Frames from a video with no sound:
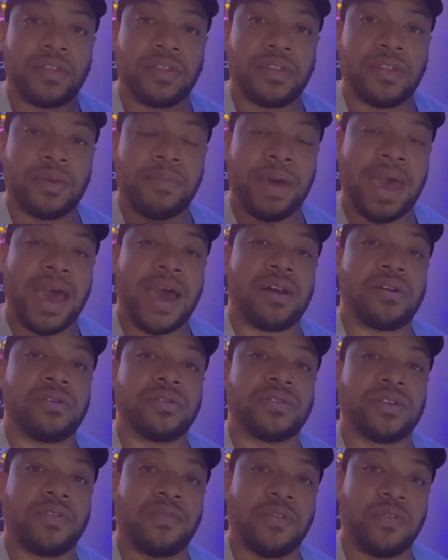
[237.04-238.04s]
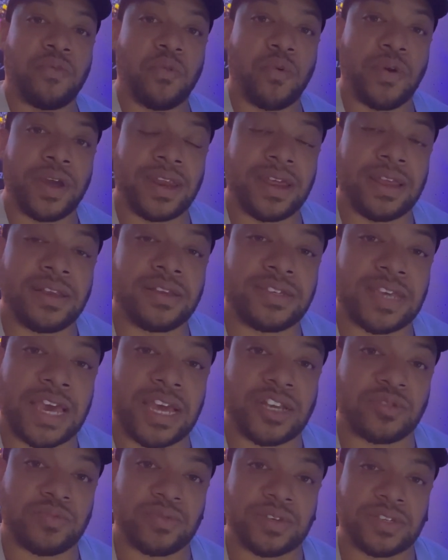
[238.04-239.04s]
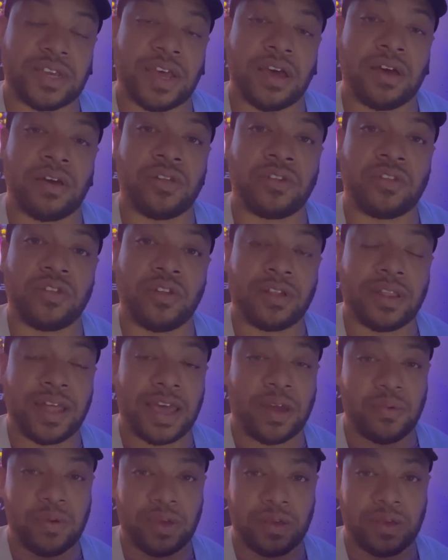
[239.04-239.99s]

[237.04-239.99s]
the patterns of avoidant attachment style look like.